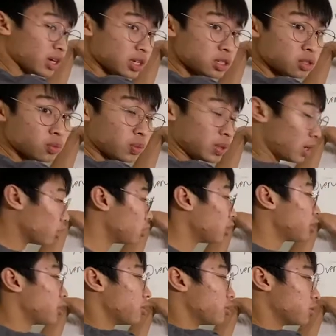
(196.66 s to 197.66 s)
it is. We know
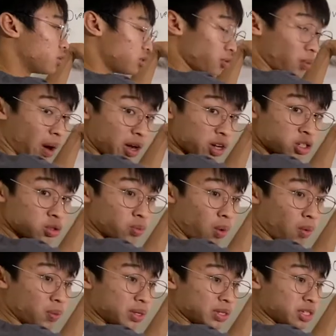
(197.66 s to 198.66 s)
the direction
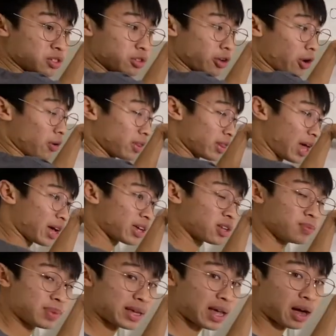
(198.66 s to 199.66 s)
where we need to go, and that
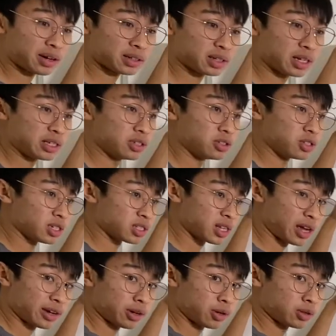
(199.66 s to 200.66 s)
can be calculated using
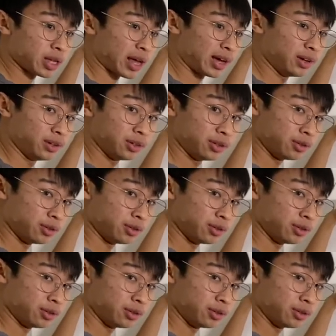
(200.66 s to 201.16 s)
sine cotan,